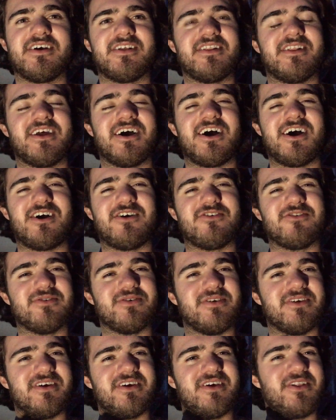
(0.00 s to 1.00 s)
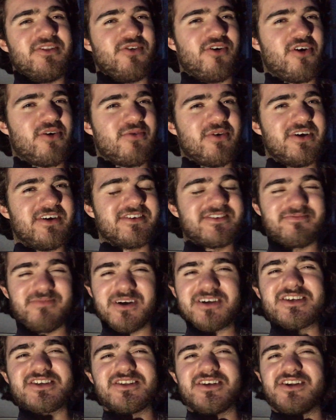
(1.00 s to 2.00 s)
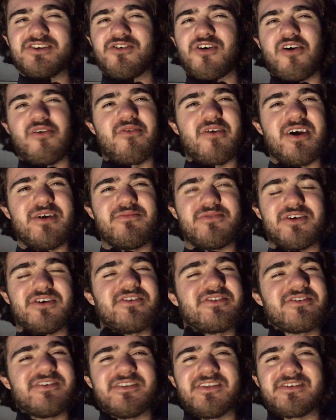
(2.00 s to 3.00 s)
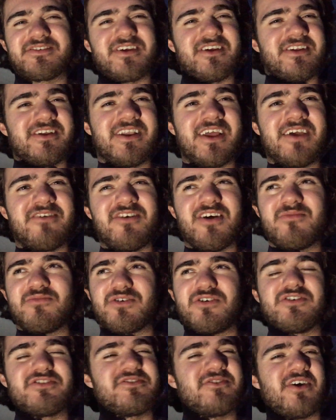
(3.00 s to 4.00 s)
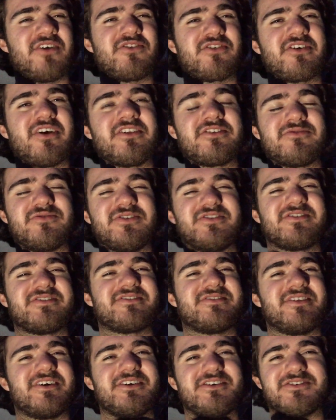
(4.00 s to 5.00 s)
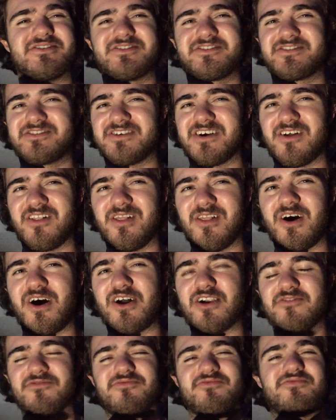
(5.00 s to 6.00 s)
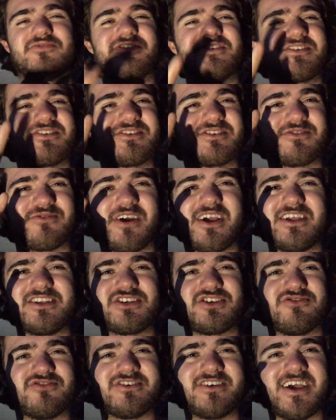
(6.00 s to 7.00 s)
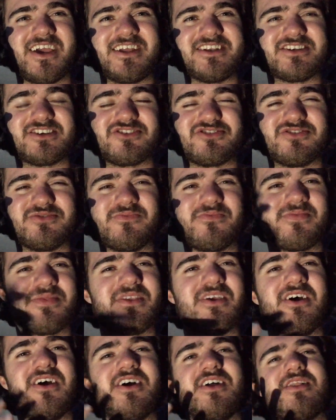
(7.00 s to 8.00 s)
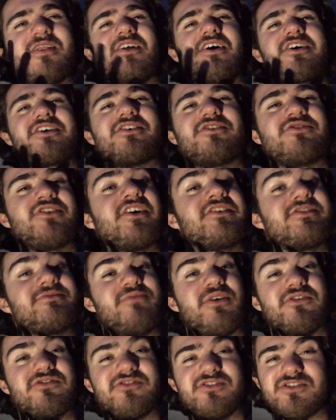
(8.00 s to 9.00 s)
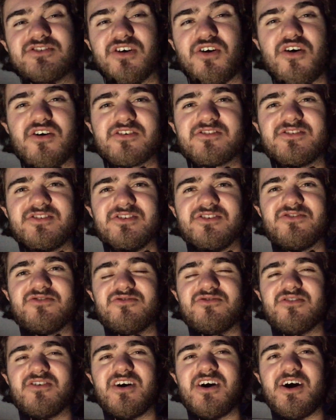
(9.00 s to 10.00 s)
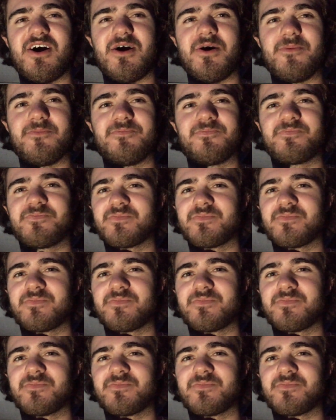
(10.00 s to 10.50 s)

Now, in Norway, especially in Norway, but also in the Scandinavia, but also in other countries, there's a lot of stranger danger. Like you're not supposed to talk to